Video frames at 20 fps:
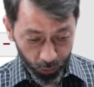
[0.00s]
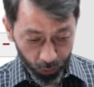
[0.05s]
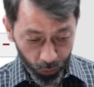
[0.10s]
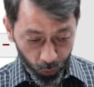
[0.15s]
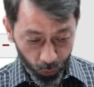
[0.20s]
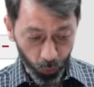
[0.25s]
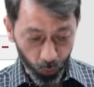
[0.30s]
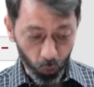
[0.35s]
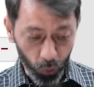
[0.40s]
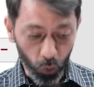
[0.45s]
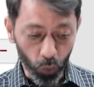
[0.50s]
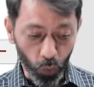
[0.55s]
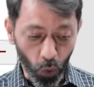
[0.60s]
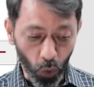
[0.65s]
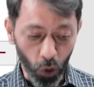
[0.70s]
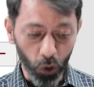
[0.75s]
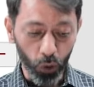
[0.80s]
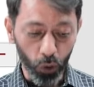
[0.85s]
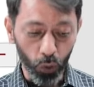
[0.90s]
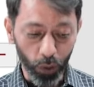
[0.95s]
Do you
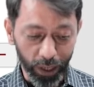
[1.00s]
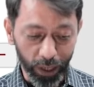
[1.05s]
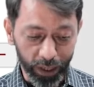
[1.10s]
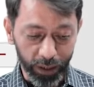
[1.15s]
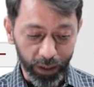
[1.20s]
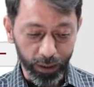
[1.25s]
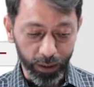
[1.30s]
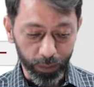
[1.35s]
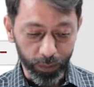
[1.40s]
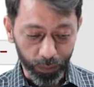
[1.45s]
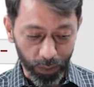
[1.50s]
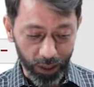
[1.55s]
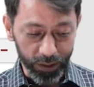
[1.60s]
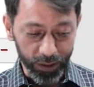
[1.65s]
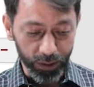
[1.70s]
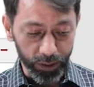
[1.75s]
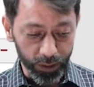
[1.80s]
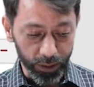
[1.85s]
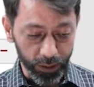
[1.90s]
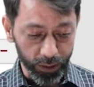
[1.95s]
want to enter
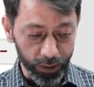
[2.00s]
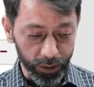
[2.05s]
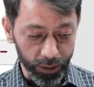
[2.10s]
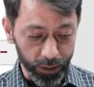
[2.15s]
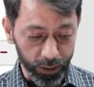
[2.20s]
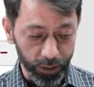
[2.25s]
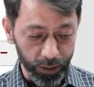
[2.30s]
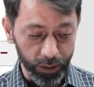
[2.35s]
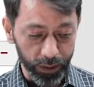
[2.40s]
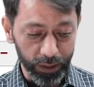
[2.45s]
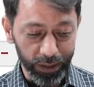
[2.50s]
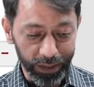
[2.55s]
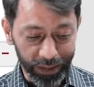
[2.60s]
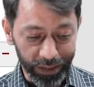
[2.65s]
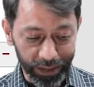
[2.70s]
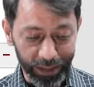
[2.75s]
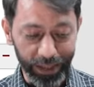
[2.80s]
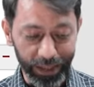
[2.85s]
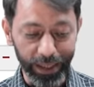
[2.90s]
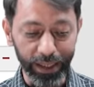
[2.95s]
master
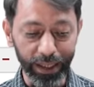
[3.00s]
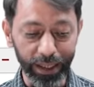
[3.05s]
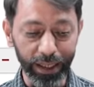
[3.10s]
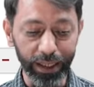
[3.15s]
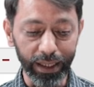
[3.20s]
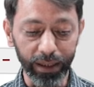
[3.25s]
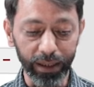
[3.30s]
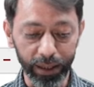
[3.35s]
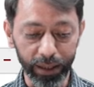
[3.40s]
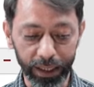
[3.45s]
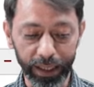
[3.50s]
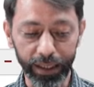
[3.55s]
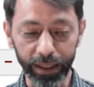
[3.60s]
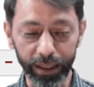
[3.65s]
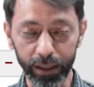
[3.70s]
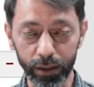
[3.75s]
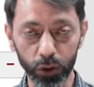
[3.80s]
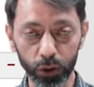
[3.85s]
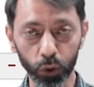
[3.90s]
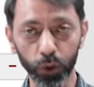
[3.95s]
degree
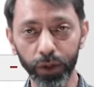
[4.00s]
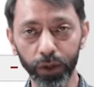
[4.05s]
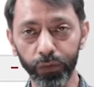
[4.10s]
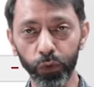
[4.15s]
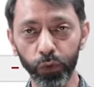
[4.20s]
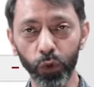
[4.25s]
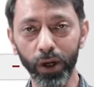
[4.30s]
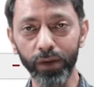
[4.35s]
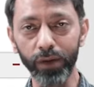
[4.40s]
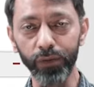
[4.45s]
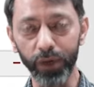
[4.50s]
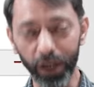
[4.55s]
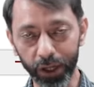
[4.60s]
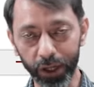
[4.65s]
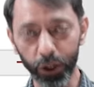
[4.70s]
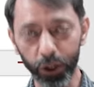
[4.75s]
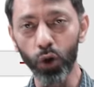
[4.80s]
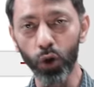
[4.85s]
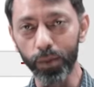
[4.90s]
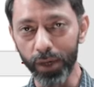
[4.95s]
details? So if you have
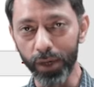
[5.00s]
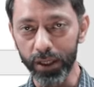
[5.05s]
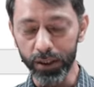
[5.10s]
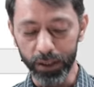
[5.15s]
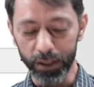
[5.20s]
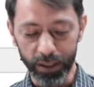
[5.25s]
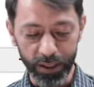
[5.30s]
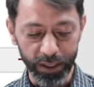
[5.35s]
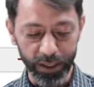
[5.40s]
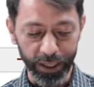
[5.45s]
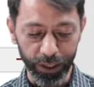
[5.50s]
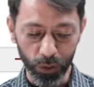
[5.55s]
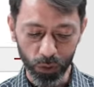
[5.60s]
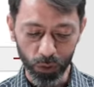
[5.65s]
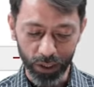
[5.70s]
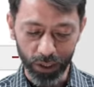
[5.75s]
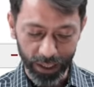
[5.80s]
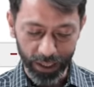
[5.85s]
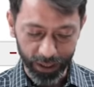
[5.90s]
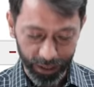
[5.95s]
done your master's, then you
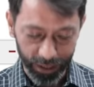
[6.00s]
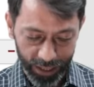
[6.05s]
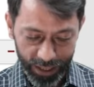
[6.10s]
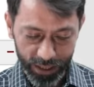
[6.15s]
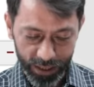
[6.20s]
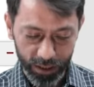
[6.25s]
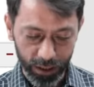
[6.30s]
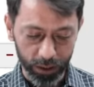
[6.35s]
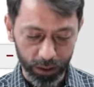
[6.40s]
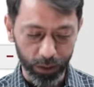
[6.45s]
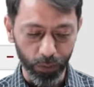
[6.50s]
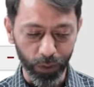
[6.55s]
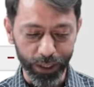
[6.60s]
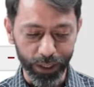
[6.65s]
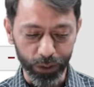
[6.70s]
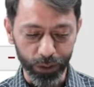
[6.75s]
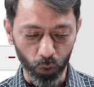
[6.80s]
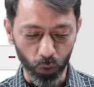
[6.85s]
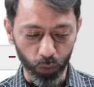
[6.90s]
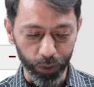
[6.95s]
select yes,
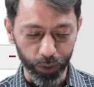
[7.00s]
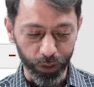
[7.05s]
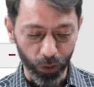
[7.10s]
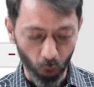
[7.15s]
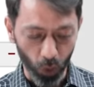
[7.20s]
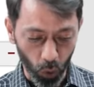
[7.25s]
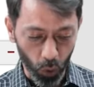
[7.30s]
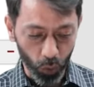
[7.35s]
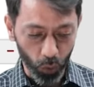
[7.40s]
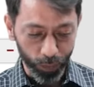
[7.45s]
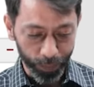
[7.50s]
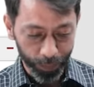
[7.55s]
otherwise go with no.